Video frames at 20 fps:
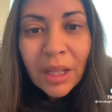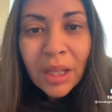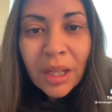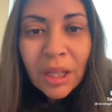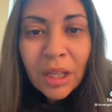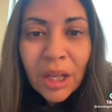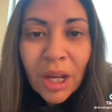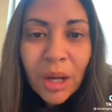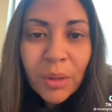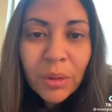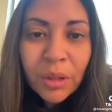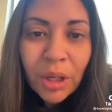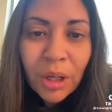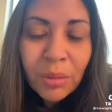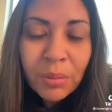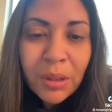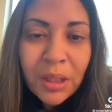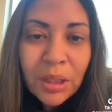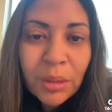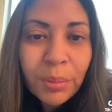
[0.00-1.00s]
y'all would all
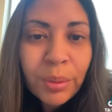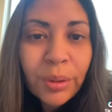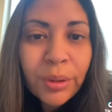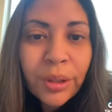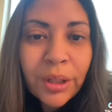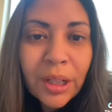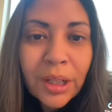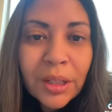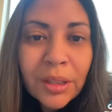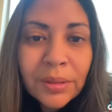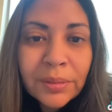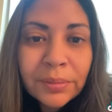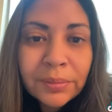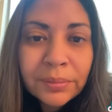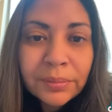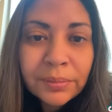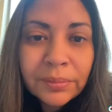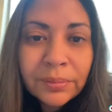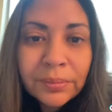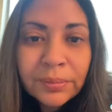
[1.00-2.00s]
be deported
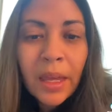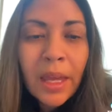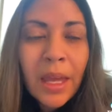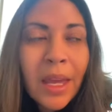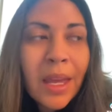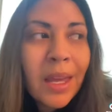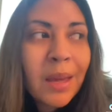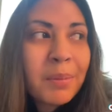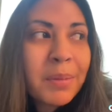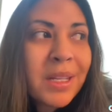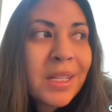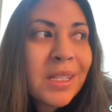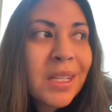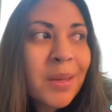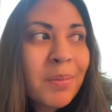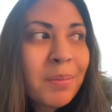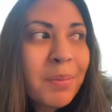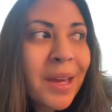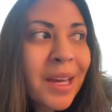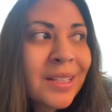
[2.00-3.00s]
and be
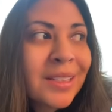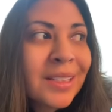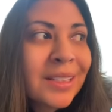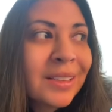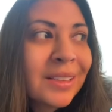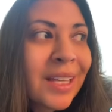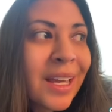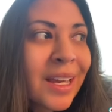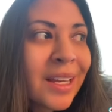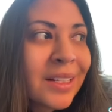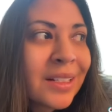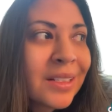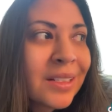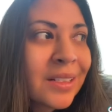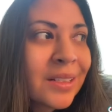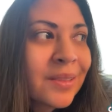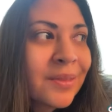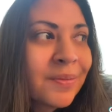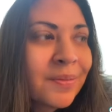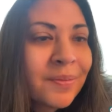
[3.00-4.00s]
sent back to
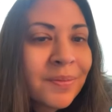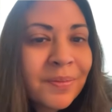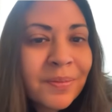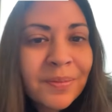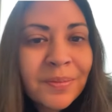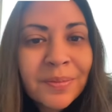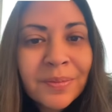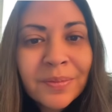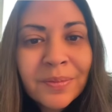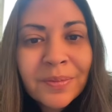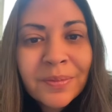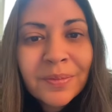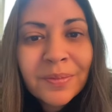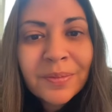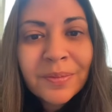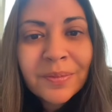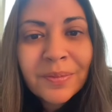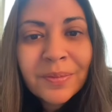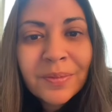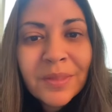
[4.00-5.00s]
lands
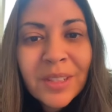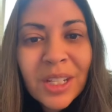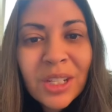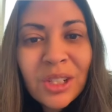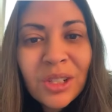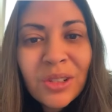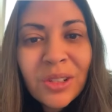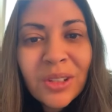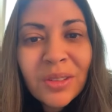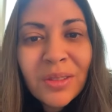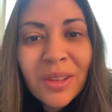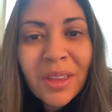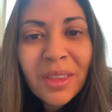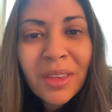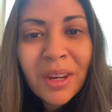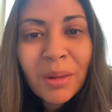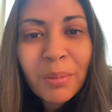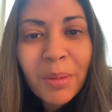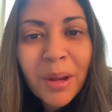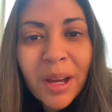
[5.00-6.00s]
that you know
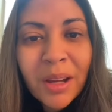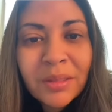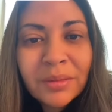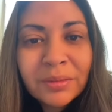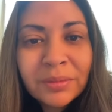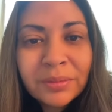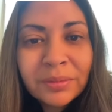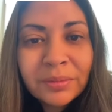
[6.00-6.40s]
nothing about,